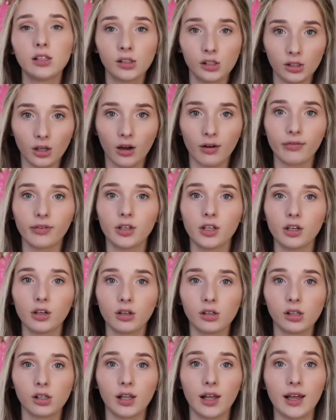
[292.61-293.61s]
soften your
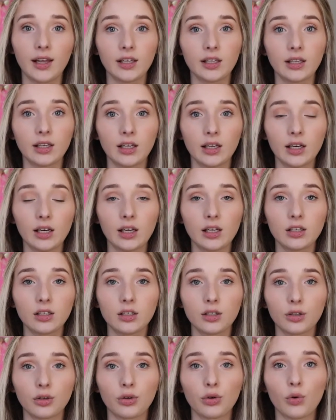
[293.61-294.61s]
clay and get it
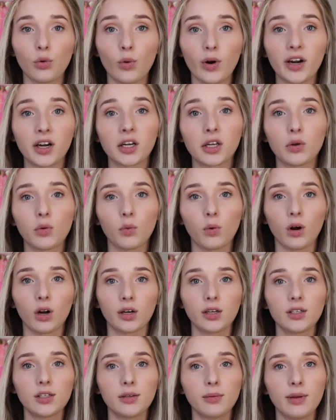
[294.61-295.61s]
to where you
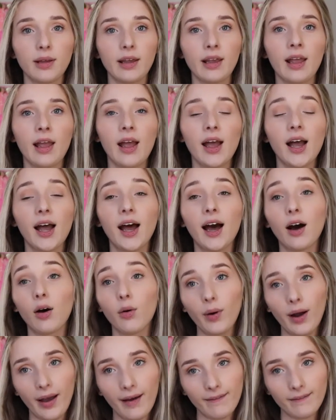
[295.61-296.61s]
want it to be.
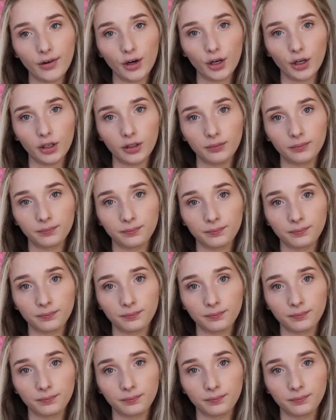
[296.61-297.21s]
However,